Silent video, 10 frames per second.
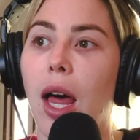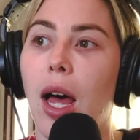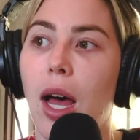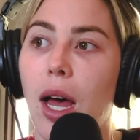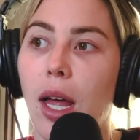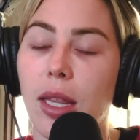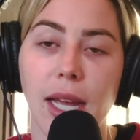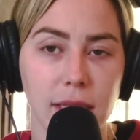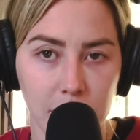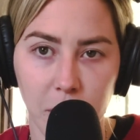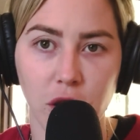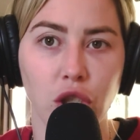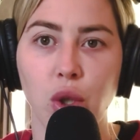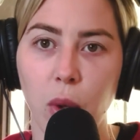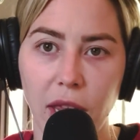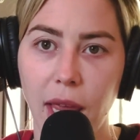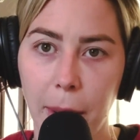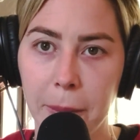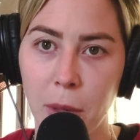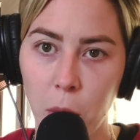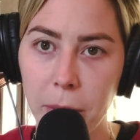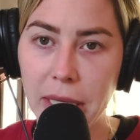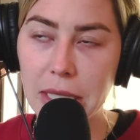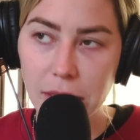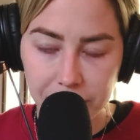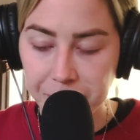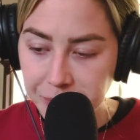let someone enjoy that moment.